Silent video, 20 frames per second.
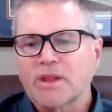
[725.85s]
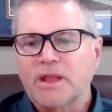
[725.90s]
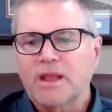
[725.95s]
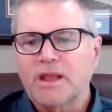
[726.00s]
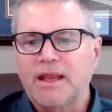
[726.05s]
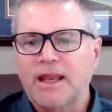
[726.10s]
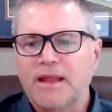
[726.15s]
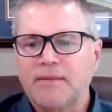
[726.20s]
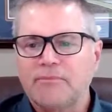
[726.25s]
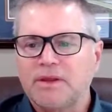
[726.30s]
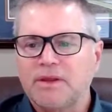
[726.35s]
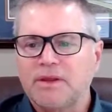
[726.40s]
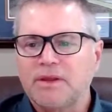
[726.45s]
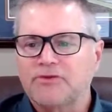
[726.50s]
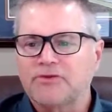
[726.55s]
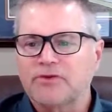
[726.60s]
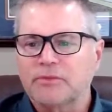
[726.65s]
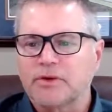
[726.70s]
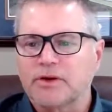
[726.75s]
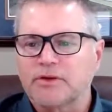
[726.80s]
And that means
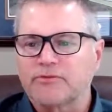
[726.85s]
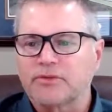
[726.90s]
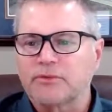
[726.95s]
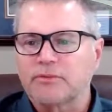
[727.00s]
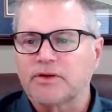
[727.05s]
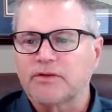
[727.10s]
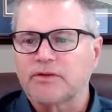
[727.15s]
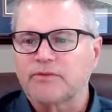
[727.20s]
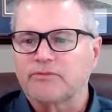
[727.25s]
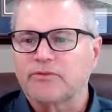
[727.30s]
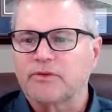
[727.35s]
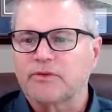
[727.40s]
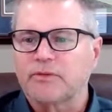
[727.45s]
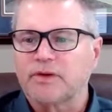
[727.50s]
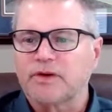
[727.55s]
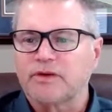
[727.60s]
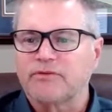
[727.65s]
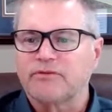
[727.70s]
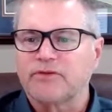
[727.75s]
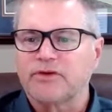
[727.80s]
from
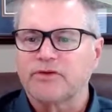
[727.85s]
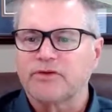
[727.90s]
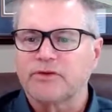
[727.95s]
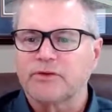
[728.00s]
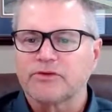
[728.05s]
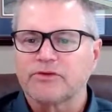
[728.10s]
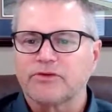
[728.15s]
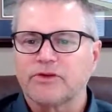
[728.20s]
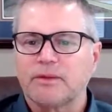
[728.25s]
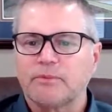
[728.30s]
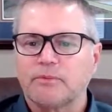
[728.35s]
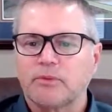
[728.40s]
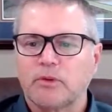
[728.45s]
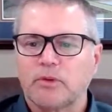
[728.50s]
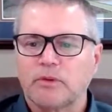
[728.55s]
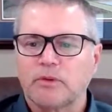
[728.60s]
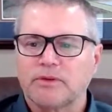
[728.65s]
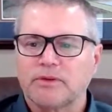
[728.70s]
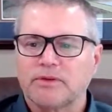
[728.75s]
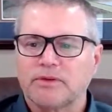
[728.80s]
a physical
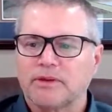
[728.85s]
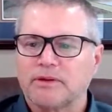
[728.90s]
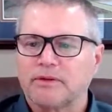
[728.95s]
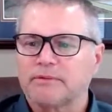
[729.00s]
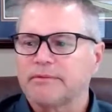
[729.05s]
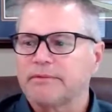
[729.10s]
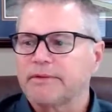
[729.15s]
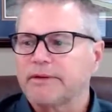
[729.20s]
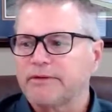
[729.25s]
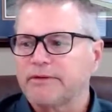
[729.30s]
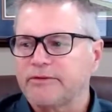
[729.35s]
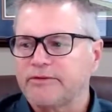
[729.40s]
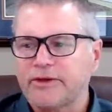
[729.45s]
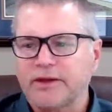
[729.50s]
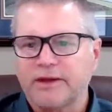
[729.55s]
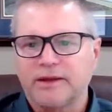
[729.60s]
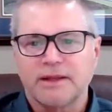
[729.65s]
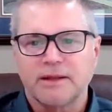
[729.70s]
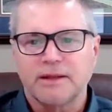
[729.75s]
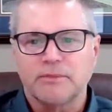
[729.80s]
standpoint within, say,
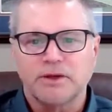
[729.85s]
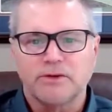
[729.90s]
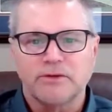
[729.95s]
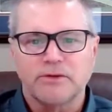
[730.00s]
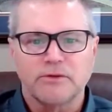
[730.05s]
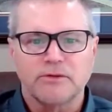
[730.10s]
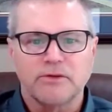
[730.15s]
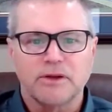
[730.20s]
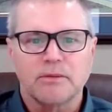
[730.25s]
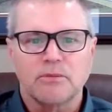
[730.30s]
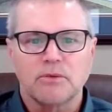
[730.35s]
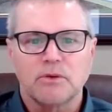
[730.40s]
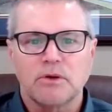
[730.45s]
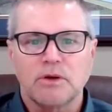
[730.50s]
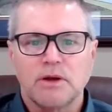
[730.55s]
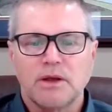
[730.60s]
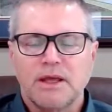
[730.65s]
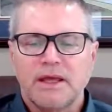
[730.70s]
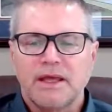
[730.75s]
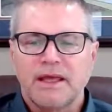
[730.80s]
a DB2
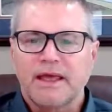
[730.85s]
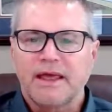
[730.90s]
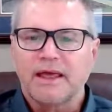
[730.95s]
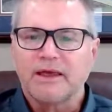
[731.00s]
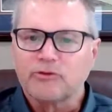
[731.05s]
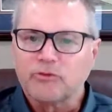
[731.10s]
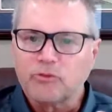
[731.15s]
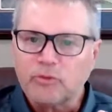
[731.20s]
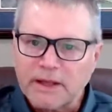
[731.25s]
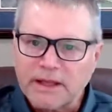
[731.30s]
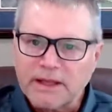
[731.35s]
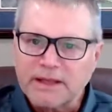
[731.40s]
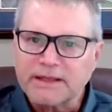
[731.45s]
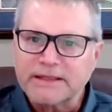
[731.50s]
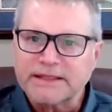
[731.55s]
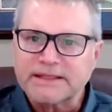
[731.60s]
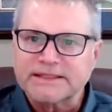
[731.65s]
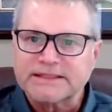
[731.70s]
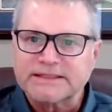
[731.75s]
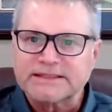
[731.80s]
table, as well
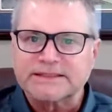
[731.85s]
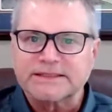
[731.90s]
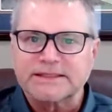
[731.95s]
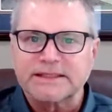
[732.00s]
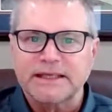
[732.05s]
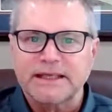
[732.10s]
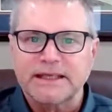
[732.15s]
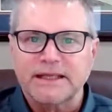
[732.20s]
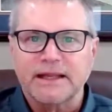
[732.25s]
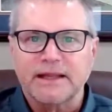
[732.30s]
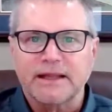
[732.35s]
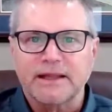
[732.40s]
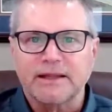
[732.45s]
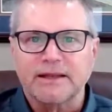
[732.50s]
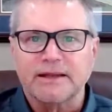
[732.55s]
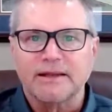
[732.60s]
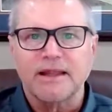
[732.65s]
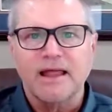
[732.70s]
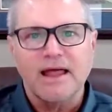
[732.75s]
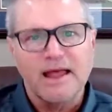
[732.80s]
as
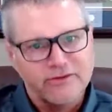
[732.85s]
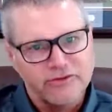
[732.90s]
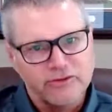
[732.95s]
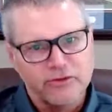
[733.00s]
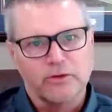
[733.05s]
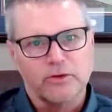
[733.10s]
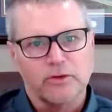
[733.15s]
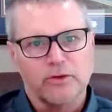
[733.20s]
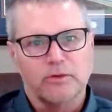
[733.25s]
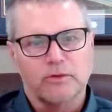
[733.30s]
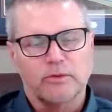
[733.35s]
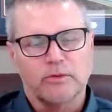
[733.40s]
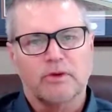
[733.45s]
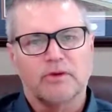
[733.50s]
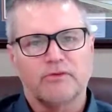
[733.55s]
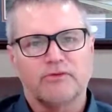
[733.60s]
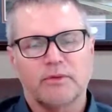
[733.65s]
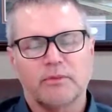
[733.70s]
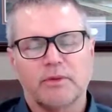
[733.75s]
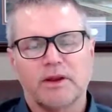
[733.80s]

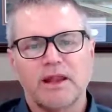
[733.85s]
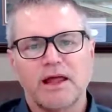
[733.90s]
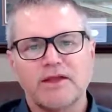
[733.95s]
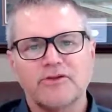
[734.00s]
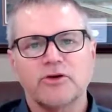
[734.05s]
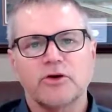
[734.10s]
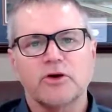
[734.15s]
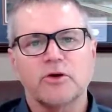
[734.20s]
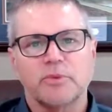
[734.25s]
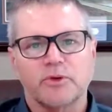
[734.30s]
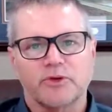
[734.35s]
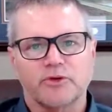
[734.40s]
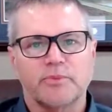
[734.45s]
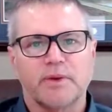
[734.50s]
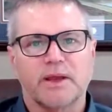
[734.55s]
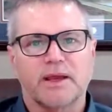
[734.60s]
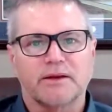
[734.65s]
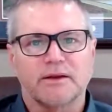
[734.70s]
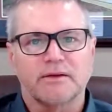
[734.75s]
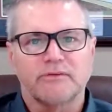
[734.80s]
from a logical
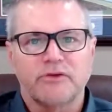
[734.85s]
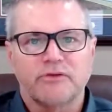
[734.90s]
perspective.